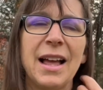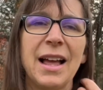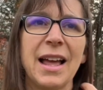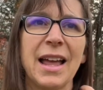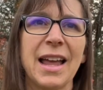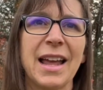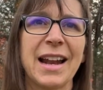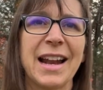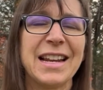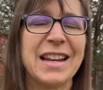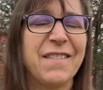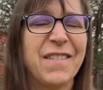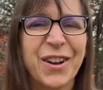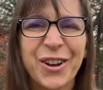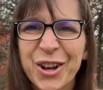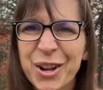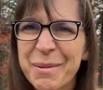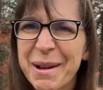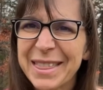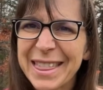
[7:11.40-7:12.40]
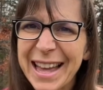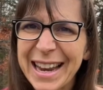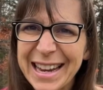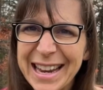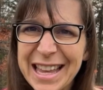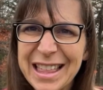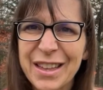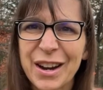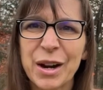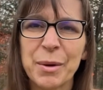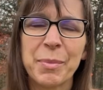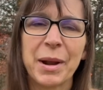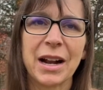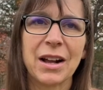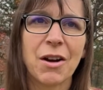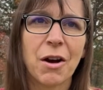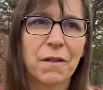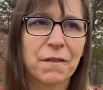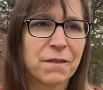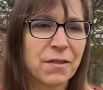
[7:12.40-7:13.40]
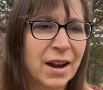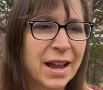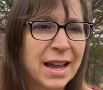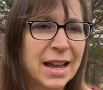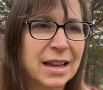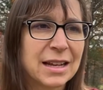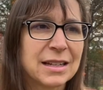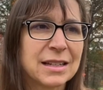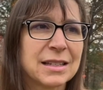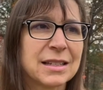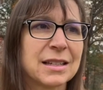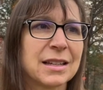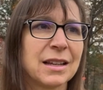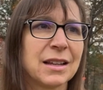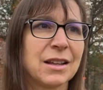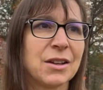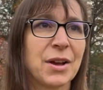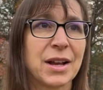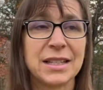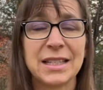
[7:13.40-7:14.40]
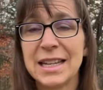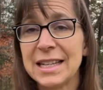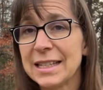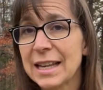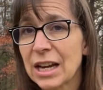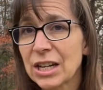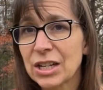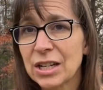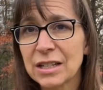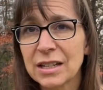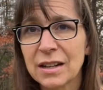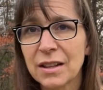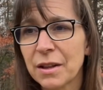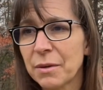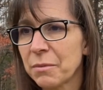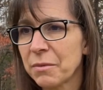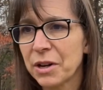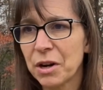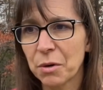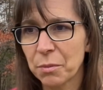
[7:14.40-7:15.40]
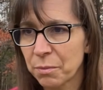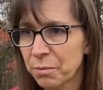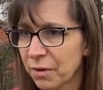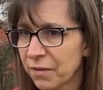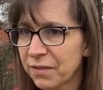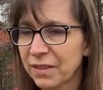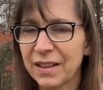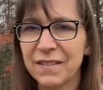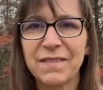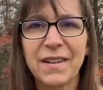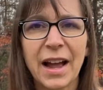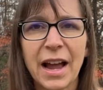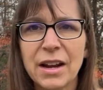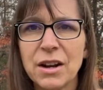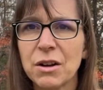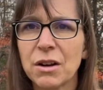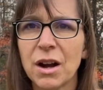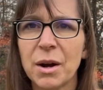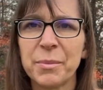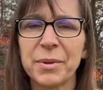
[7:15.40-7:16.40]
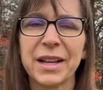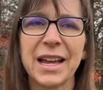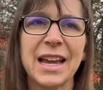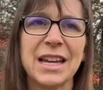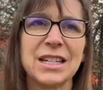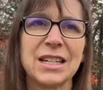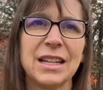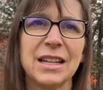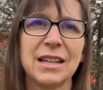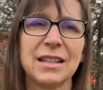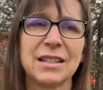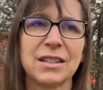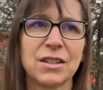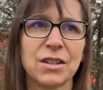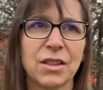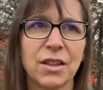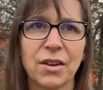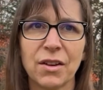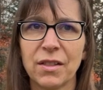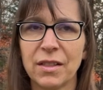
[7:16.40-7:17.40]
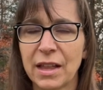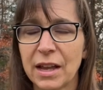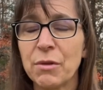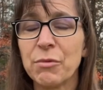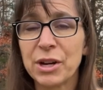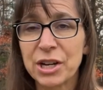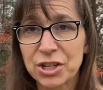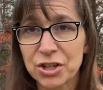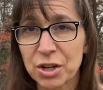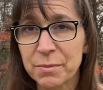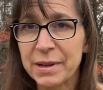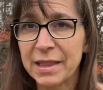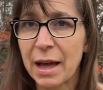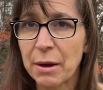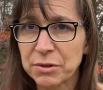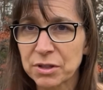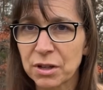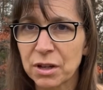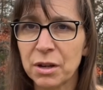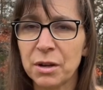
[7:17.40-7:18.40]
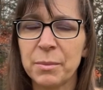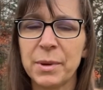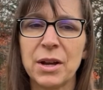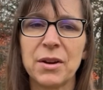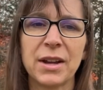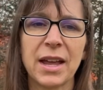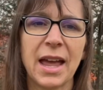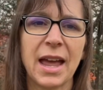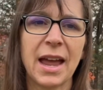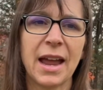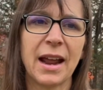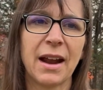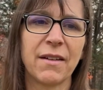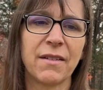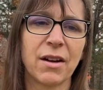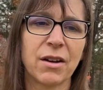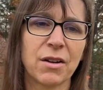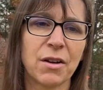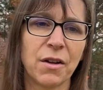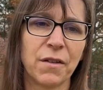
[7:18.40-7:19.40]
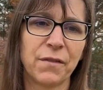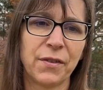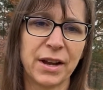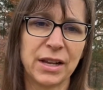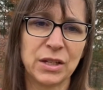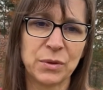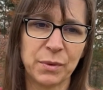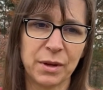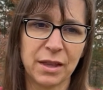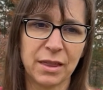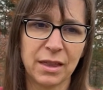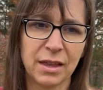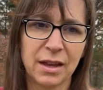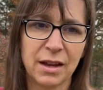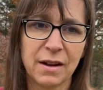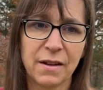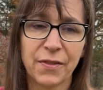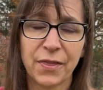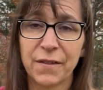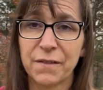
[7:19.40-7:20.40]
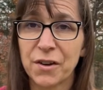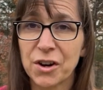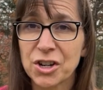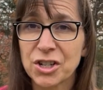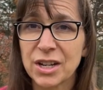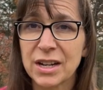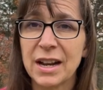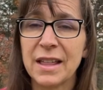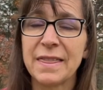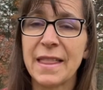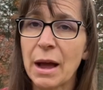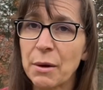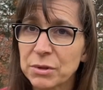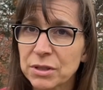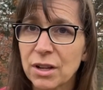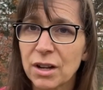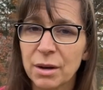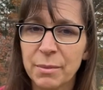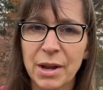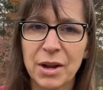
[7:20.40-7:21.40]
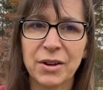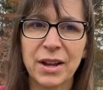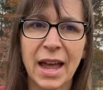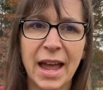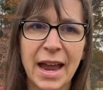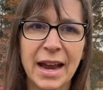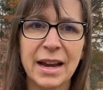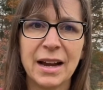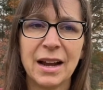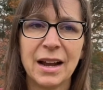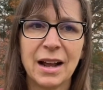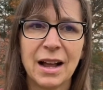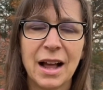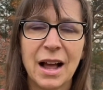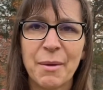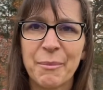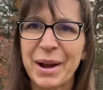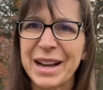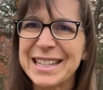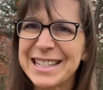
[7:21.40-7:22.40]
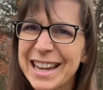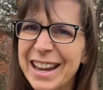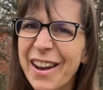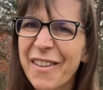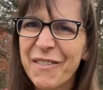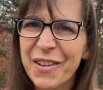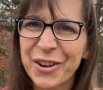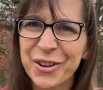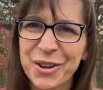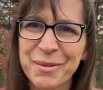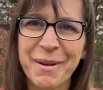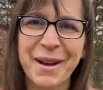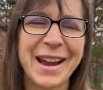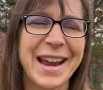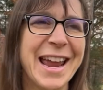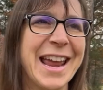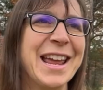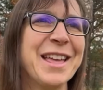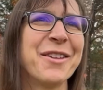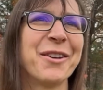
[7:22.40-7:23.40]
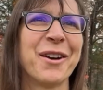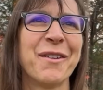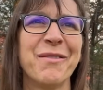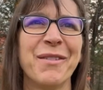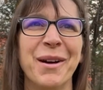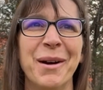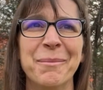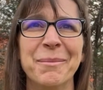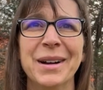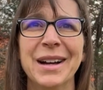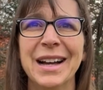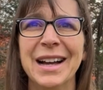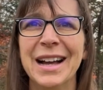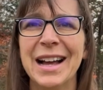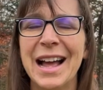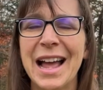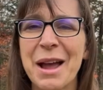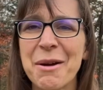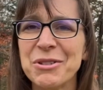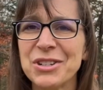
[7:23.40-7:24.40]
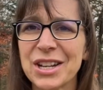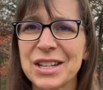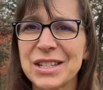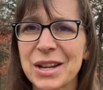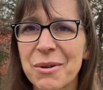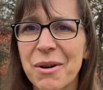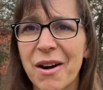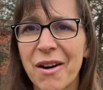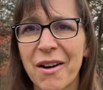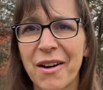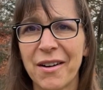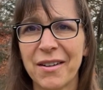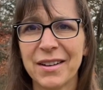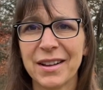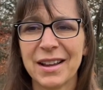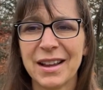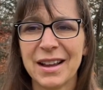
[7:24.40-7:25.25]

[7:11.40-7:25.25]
And I didn't feel good about that either, but I called friends who had C-sections and they're, perfectly fine, no complications. They reassured me that was going to be okay. I called friends with the version and that was going to be okay. But I still didn't feel good about either of them. It was just so hard.